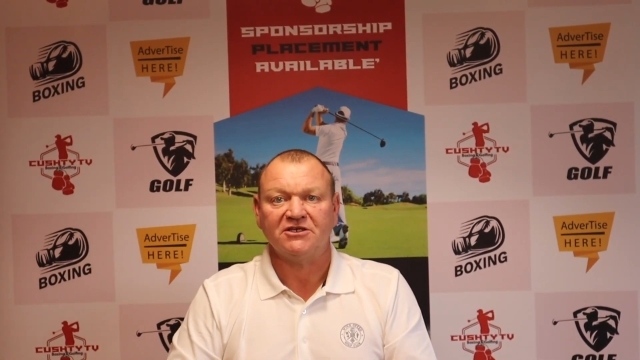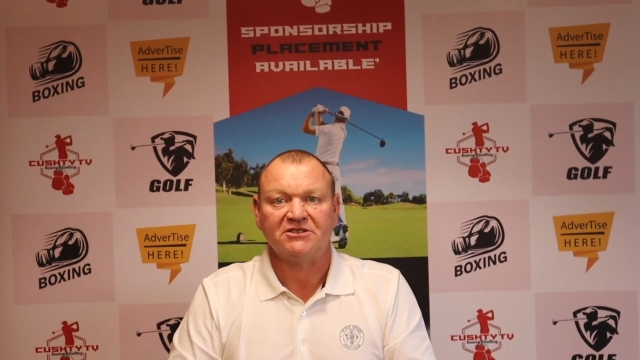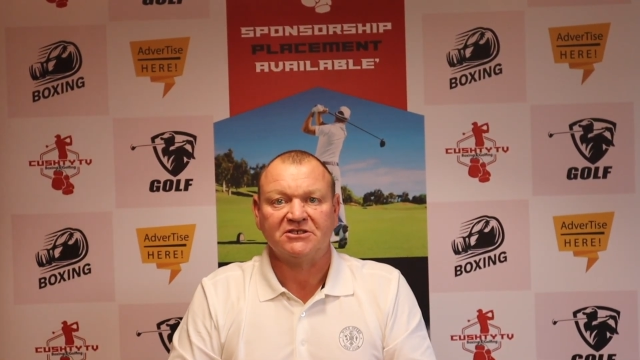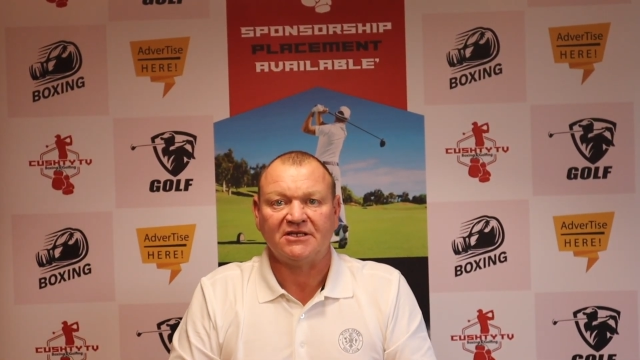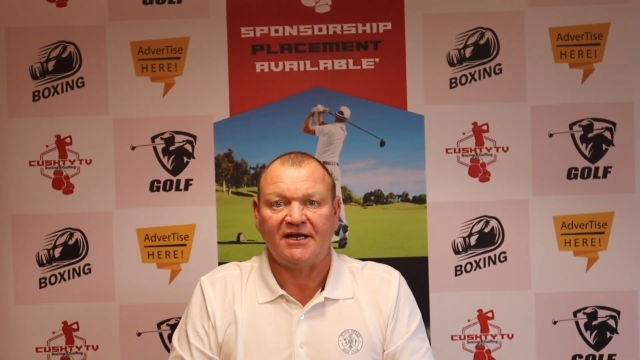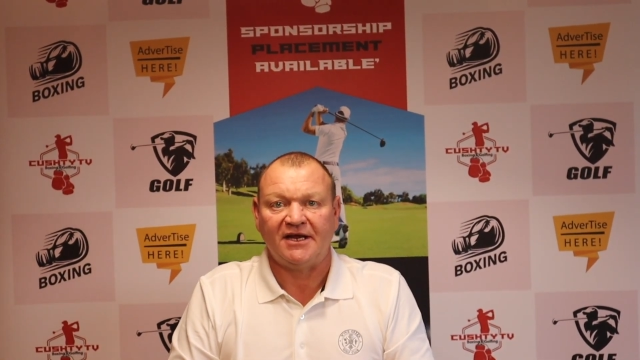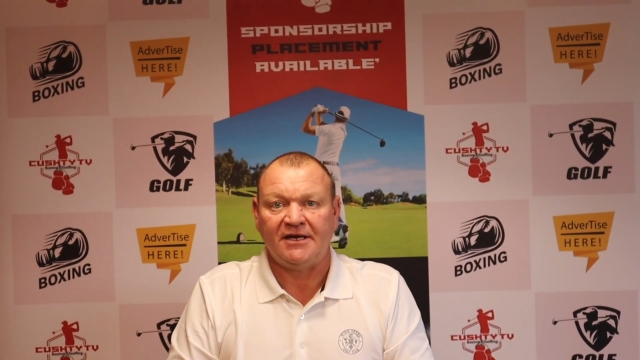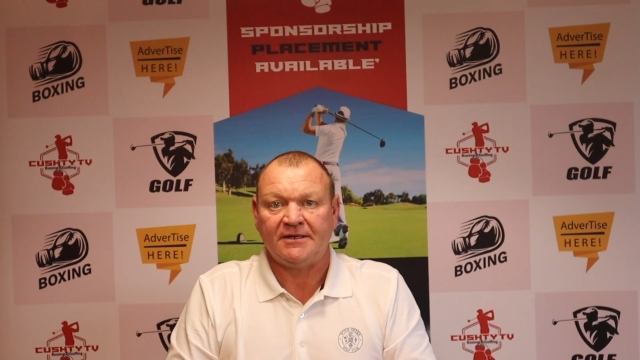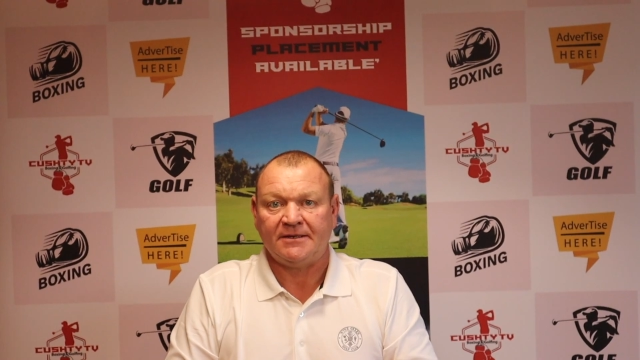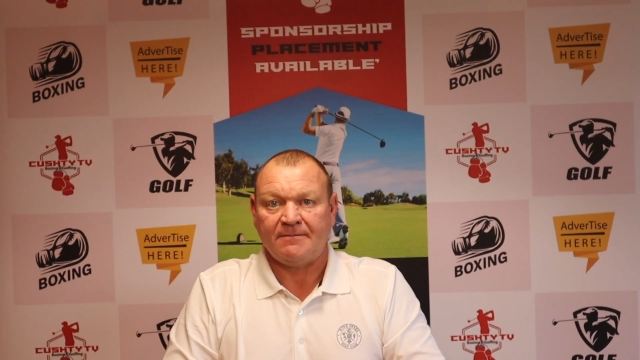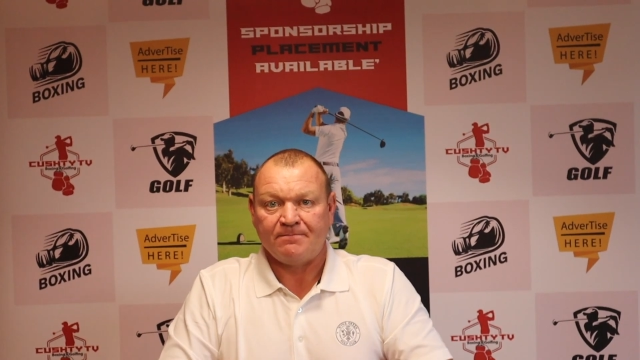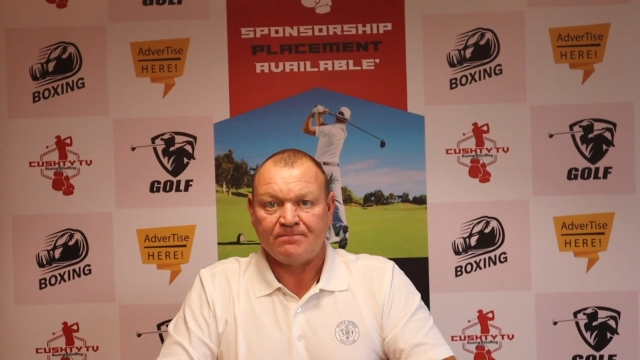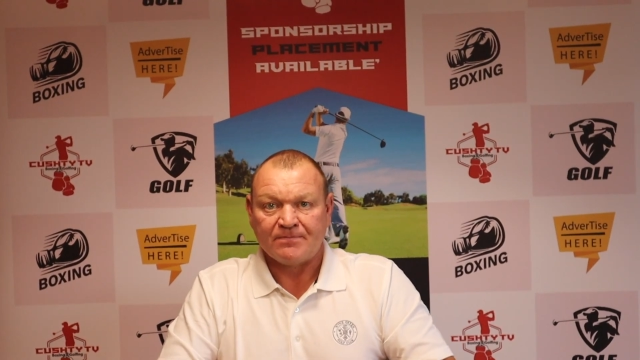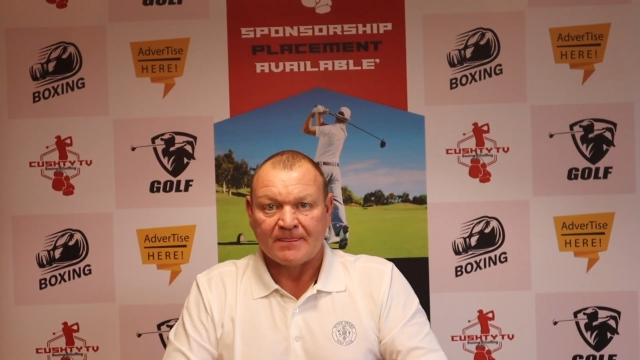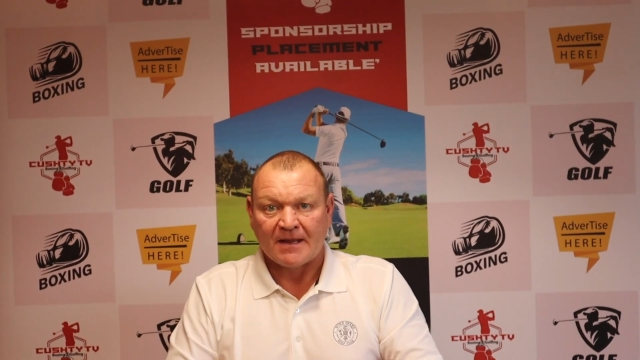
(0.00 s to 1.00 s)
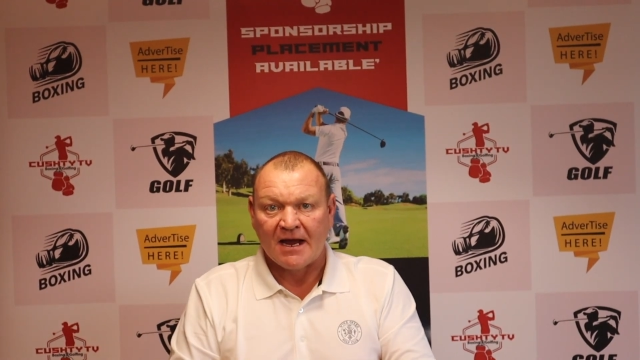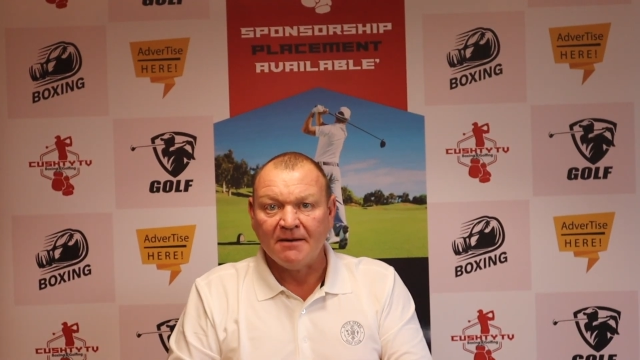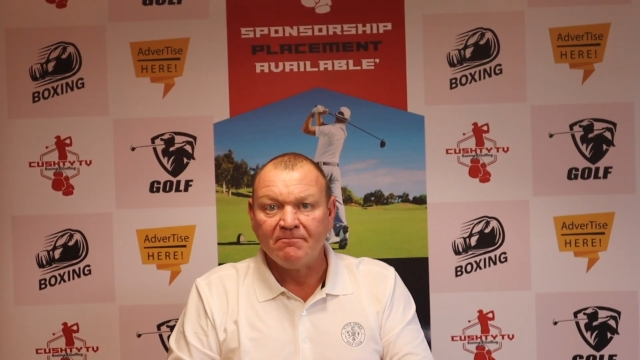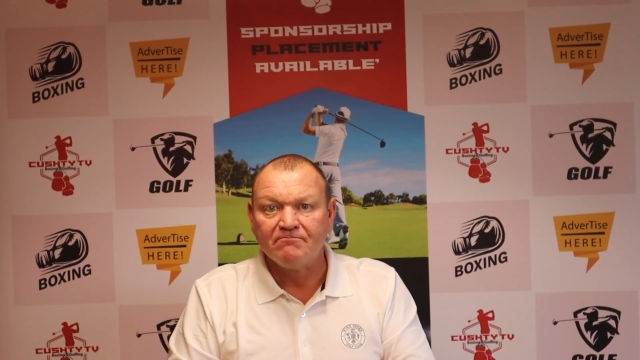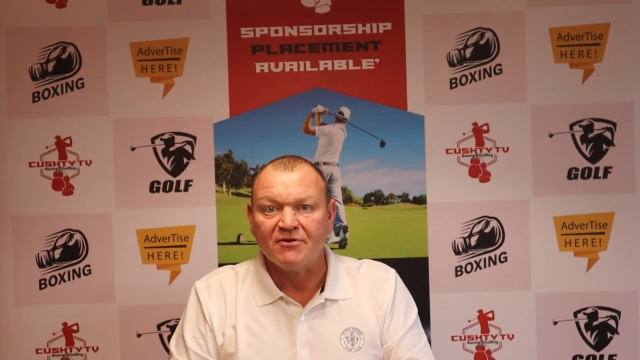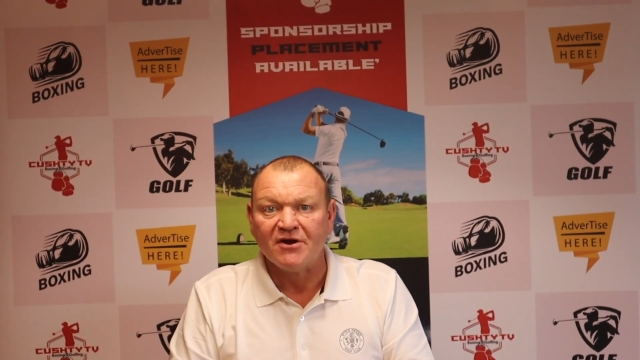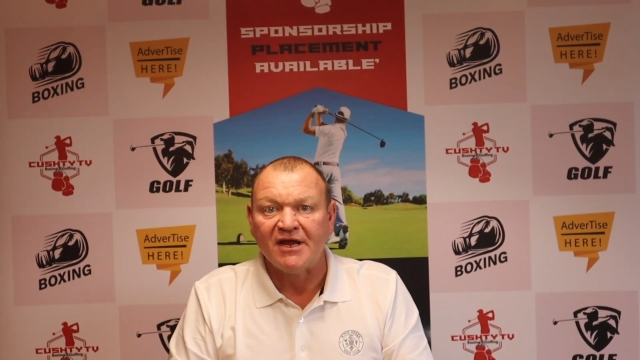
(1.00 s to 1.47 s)
estate
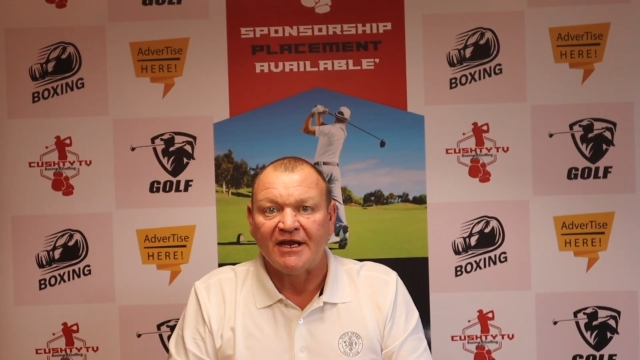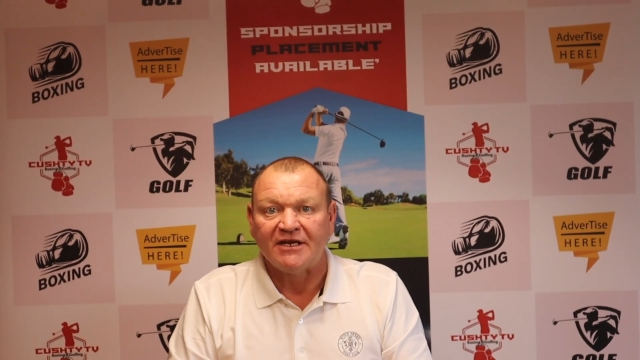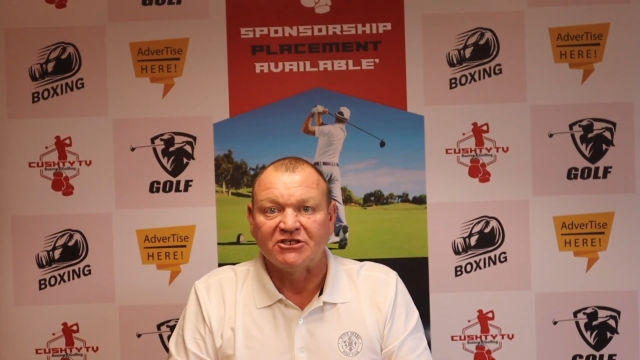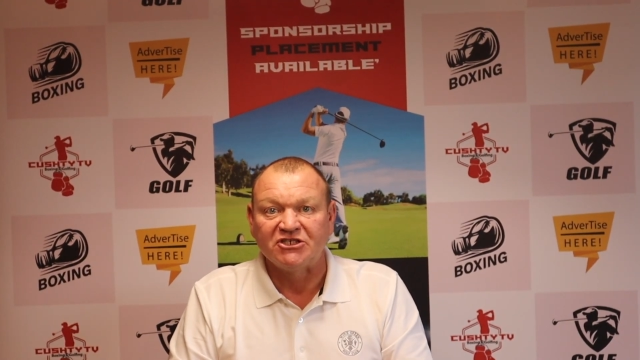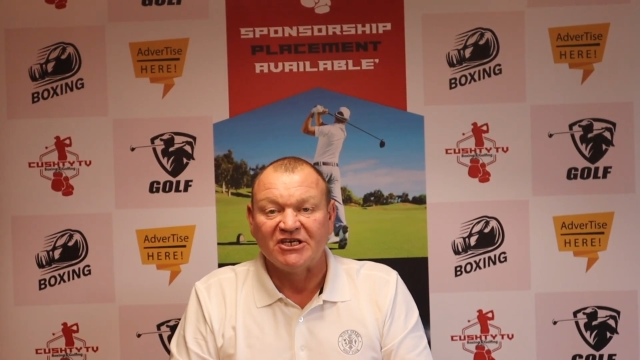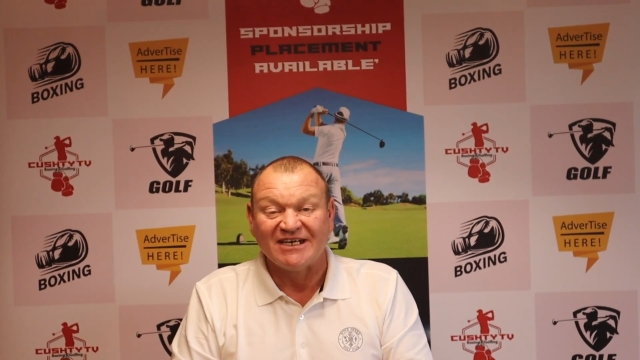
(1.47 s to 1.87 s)
upbringings.